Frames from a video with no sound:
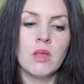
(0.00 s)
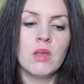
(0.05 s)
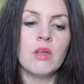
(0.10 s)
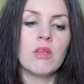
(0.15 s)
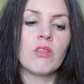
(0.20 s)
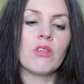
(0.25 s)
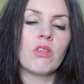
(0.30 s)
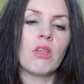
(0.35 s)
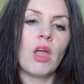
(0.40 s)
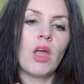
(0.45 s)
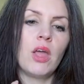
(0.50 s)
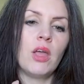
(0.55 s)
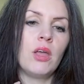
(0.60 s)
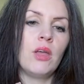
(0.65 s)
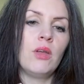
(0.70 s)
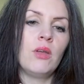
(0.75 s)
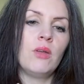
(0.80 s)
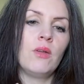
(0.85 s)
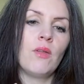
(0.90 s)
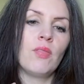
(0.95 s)

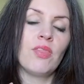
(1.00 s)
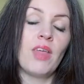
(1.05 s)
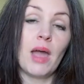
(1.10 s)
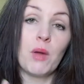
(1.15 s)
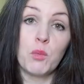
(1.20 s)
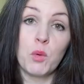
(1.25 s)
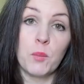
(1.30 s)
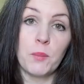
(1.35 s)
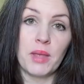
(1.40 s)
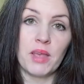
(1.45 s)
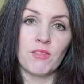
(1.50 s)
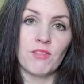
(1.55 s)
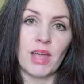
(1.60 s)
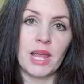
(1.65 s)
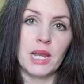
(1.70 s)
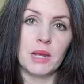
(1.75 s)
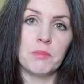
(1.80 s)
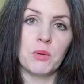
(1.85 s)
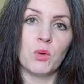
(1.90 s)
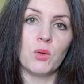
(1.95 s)
So that will be
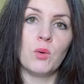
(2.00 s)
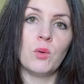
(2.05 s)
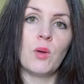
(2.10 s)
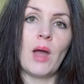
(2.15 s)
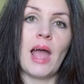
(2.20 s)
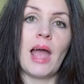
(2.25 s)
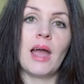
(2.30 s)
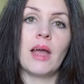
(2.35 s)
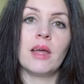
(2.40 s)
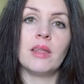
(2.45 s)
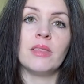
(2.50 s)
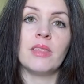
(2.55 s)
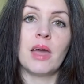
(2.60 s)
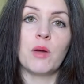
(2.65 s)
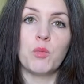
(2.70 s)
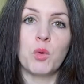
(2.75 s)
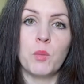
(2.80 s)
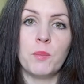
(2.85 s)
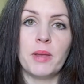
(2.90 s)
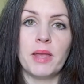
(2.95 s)
available and
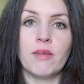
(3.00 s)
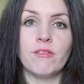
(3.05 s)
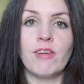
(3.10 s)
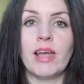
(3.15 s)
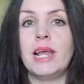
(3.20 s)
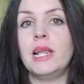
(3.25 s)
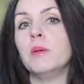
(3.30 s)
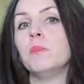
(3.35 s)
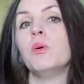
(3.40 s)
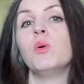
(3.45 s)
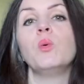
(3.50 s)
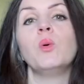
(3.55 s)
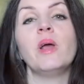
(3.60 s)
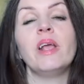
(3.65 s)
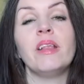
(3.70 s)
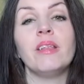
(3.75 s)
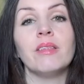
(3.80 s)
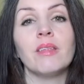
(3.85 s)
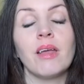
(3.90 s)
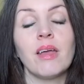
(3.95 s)
that will be available
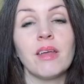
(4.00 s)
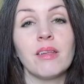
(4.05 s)
in